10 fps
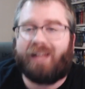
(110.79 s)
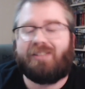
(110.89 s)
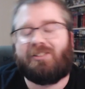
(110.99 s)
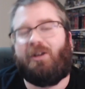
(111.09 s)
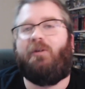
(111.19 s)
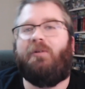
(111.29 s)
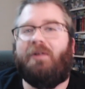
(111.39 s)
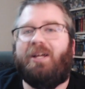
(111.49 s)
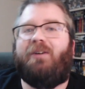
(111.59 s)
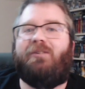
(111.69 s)
So
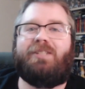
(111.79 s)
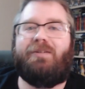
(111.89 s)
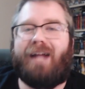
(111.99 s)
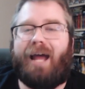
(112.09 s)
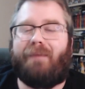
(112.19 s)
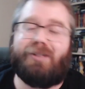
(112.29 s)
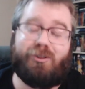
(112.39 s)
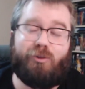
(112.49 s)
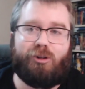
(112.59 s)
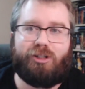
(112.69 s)
we'll see what happens,
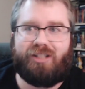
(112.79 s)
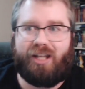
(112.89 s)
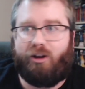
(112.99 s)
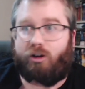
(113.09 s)
because of course she's like,